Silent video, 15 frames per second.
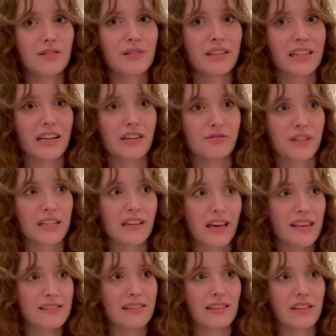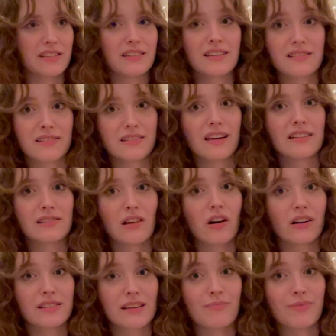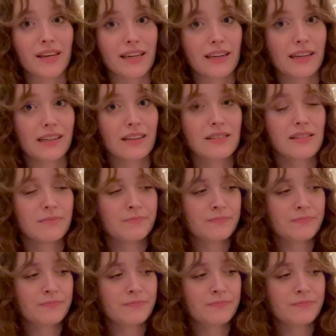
and then I'll realize the list isn't as long as I'm thinking it is.